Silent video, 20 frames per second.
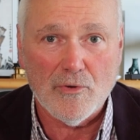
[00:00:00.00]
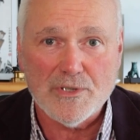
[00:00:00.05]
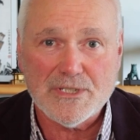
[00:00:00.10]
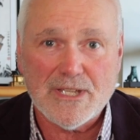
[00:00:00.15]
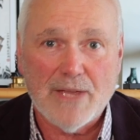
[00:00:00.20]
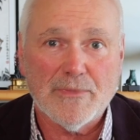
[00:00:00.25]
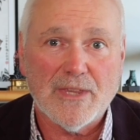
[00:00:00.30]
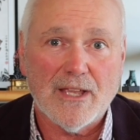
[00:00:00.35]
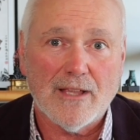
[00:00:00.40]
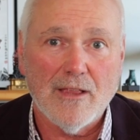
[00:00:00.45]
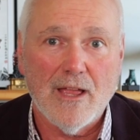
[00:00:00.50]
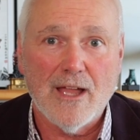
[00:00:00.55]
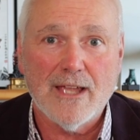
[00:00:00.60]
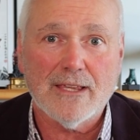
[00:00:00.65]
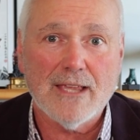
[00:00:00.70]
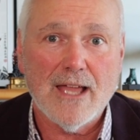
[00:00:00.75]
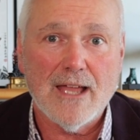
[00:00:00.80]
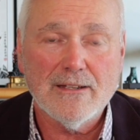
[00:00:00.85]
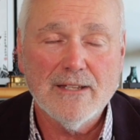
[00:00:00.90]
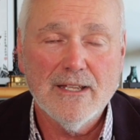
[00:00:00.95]
or something
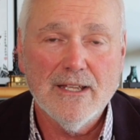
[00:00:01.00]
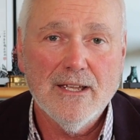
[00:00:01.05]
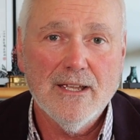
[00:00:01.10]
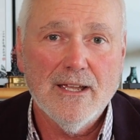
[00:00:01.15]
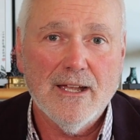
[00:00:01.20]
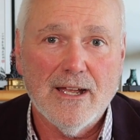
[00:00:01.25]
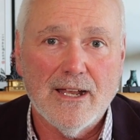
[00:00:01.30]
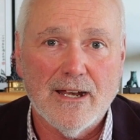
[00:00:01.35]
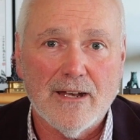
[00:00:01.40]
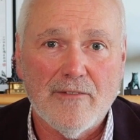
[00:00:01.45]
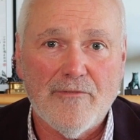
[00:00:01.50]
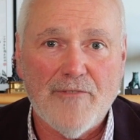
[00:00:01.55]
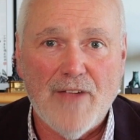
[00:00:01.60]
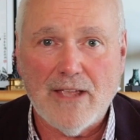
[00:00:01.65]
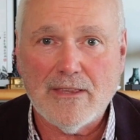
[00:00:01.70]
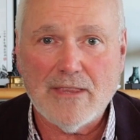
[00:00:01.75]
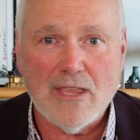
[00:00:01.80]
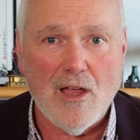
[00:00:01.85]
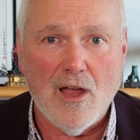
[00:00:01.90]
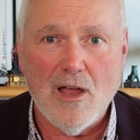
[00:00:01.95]
like that. And in
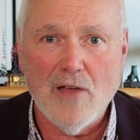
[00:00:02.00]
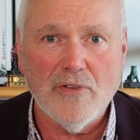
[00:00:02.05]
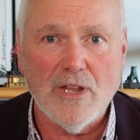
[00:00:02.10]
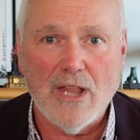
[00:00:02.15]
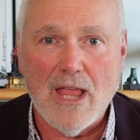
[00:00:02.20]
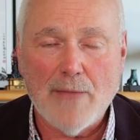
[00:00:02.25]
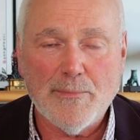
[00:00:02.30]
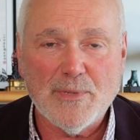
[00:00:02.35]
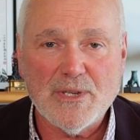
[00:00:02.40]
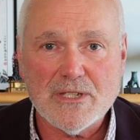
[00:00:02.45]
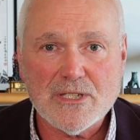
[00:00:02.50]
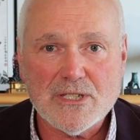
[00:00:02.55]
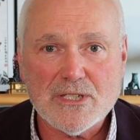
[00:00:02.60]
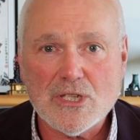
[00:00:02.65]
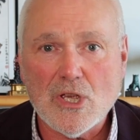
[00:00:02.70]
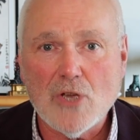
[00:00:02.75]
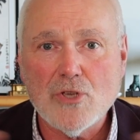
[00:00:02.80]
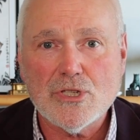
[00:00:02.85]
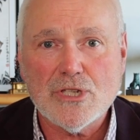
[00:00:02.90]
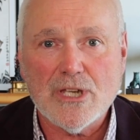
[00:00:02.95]
fact, the overlap is
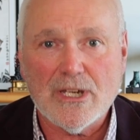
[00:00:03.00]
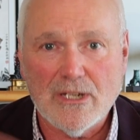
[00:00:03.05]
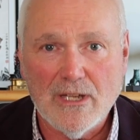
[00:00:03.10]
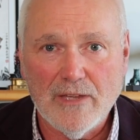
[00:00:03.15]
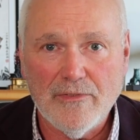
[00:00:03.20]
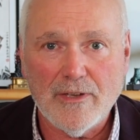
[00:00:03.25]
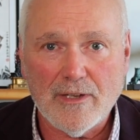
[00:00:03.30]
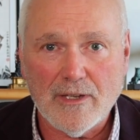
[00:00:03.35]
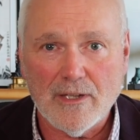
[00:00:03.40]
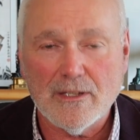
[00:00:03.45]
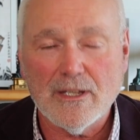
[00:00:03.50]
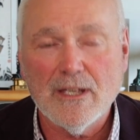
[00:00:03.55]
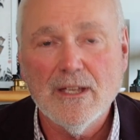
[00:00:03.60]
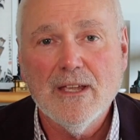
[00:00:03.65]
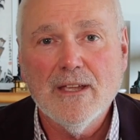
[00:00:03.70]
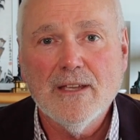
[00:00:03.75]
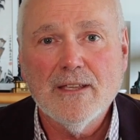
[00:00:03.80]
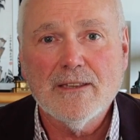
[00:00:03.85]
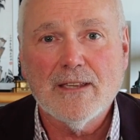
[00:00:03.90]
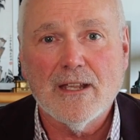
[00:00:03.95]
so significant
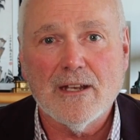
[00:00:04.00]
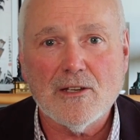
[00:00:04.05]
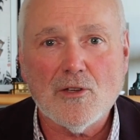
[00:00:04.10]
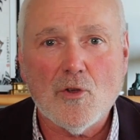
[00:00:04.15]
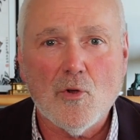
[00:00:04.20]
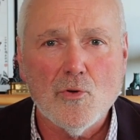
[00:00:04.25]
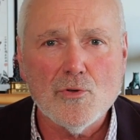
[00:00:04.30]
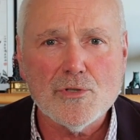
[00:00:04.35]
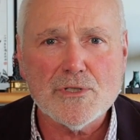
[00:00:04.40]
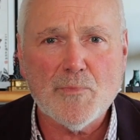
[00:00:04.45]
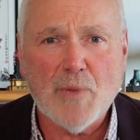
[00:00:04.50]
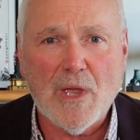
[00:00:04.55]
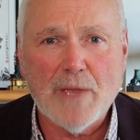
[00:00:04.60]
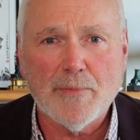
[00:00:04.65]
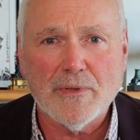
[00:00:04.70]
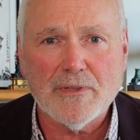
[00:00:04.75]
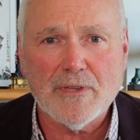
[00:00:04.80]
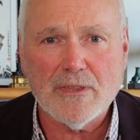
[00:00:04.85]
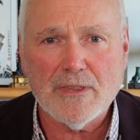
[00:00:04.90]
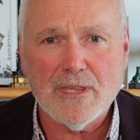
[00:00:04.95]
that it caused
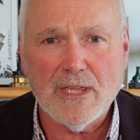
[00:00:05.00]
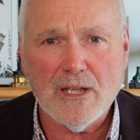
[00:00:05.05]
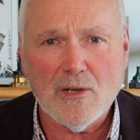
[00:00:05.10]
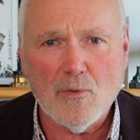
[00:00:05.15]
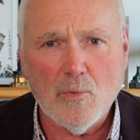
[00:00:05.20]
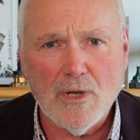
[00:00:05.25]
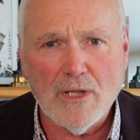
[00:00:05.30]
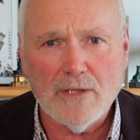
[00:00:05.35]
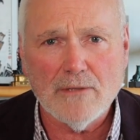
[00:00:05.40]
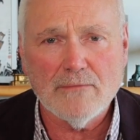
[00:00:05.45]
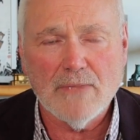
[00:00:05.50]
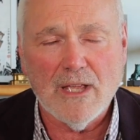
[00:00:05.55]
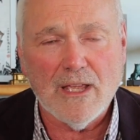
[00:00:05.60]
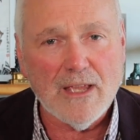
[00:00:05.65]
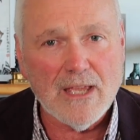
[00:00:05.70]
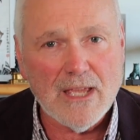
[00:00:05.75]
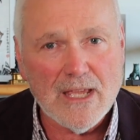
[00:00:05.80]
people to think, well,